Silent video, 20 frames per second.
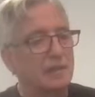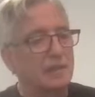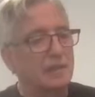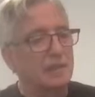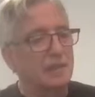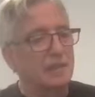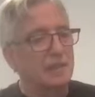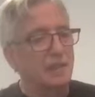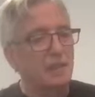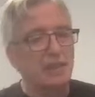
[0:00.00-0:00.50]

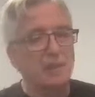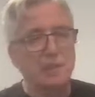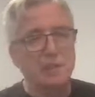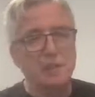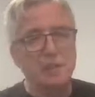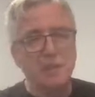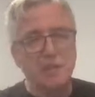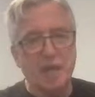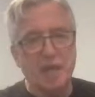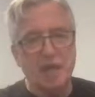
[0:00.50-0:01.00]
Spent
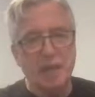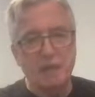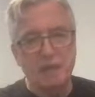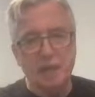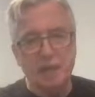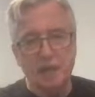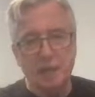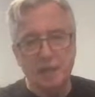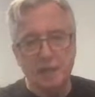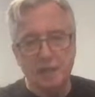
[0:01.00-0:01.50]
some time
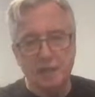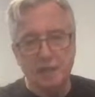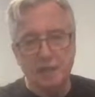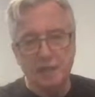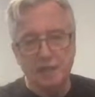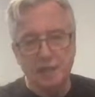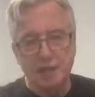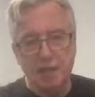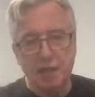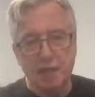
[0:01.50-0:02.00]
getting things
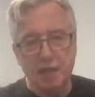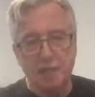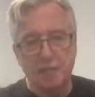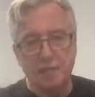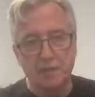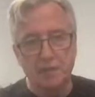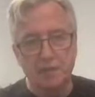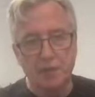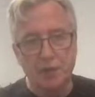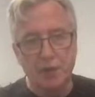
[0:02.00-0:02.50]
set up
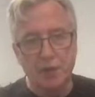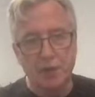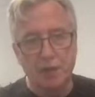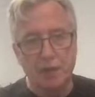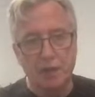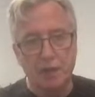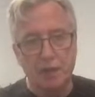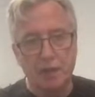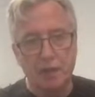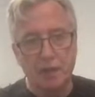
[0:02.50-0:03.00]
this
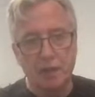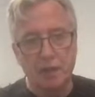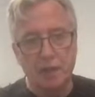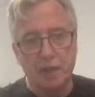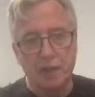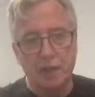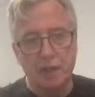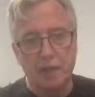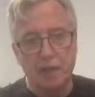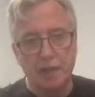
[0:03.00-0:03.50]
morning
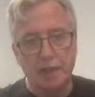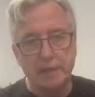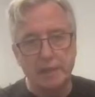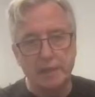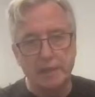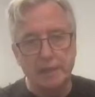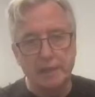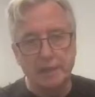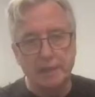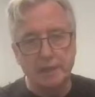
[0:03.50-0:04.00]

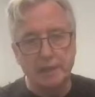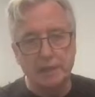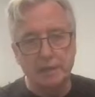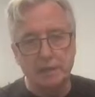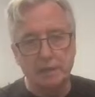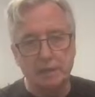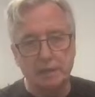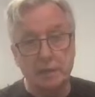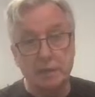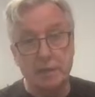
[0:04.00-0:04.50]
and
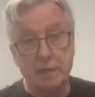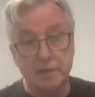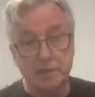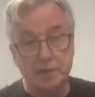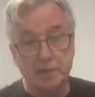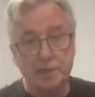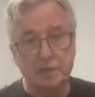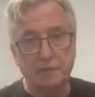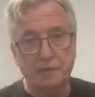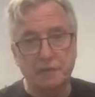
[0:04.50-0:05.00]
or
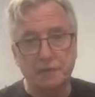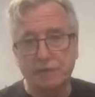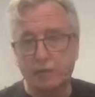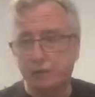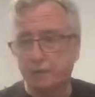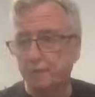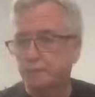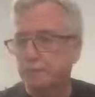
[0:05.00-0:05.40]
this afternoon,